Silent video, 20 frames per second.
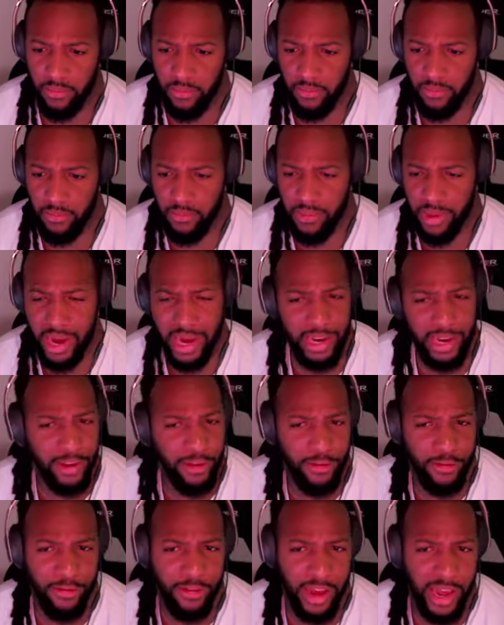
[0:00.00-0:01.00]
made it
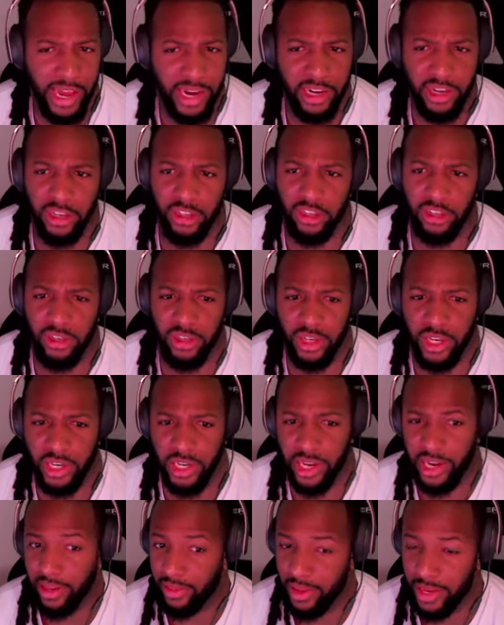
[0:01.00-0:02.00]
vanish and
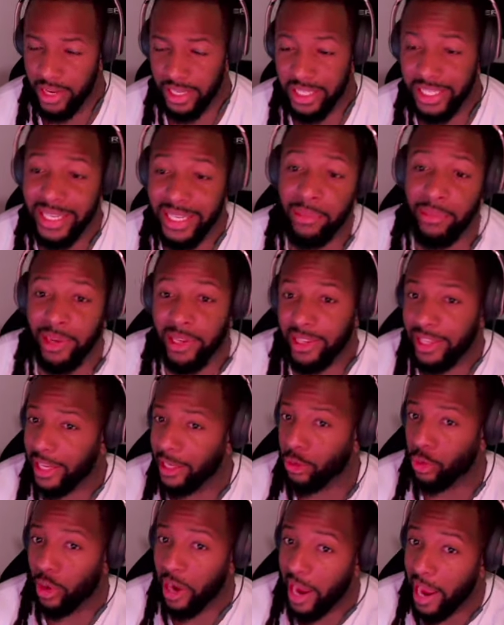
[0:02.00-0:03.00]
like it seemed like things
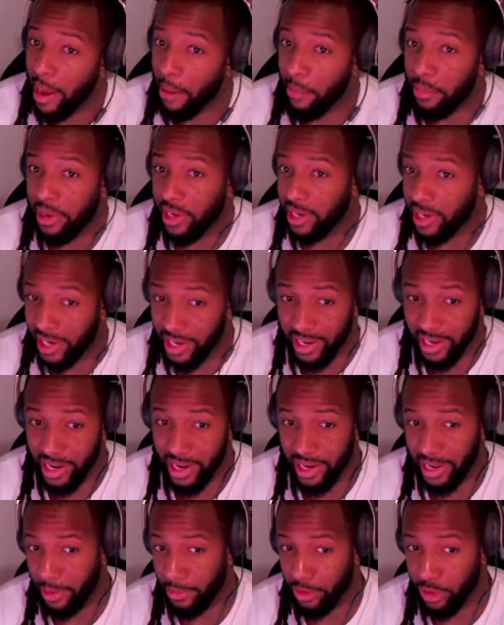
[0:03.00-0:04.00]
were happening in that
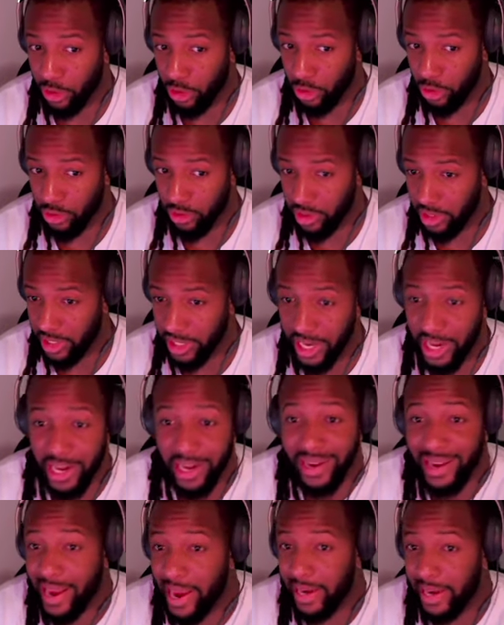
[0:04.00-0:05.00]
episode it said
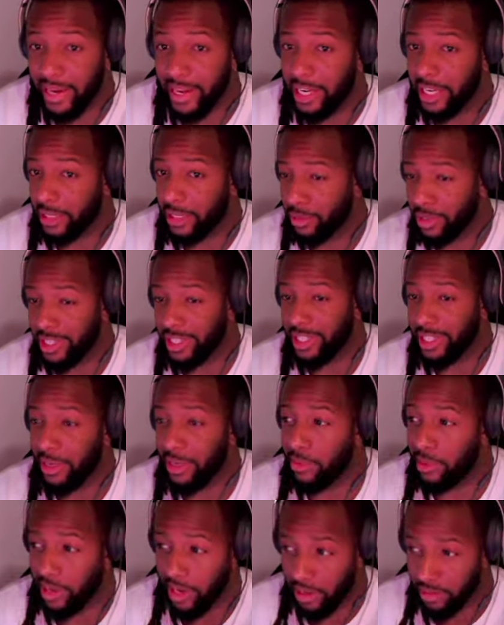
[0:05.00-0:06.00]
nine days but it seemed
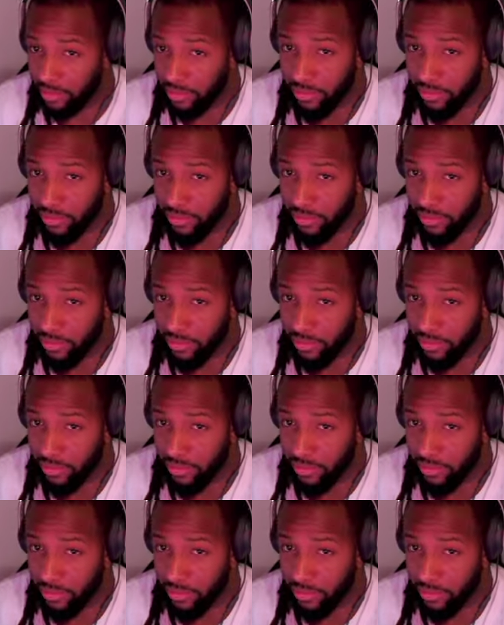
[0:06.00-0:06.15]
like